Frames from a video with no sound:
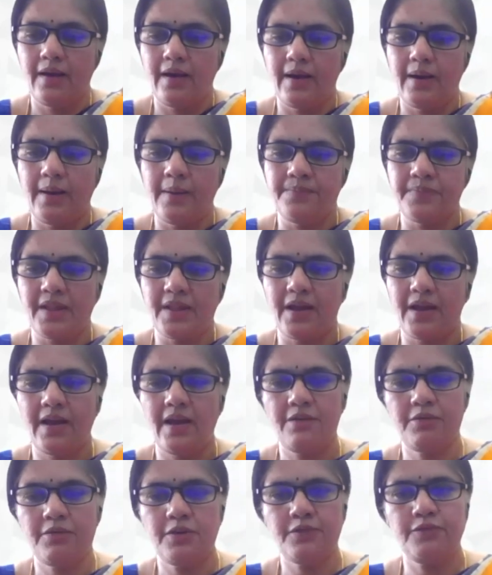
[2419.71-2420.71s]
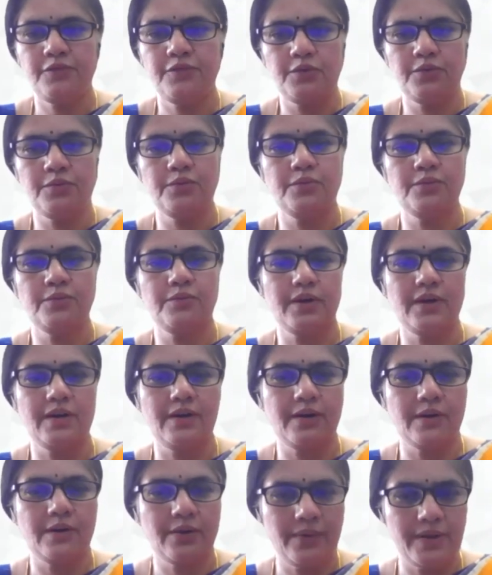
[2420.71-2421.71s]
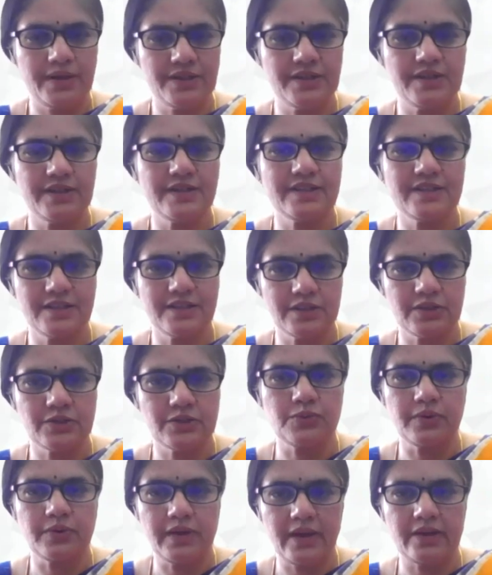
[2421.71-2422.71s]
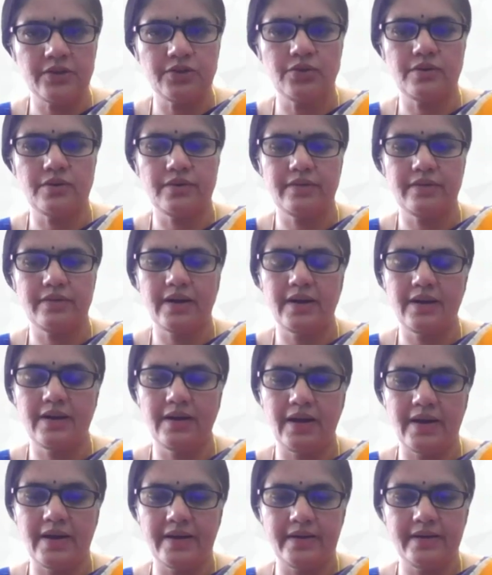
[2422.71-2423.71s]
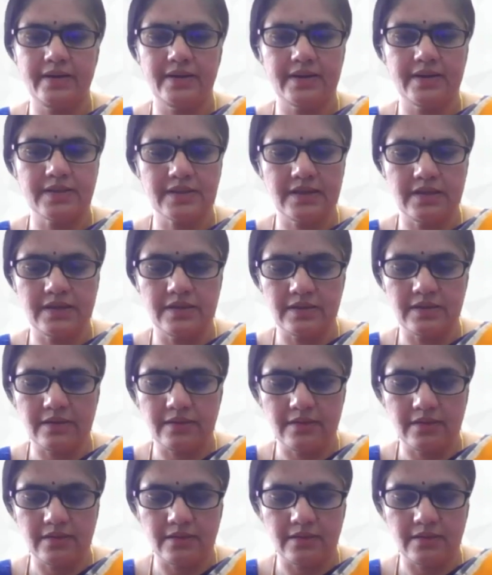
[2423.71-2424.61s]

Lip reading: I have a few questions just to get your ideas and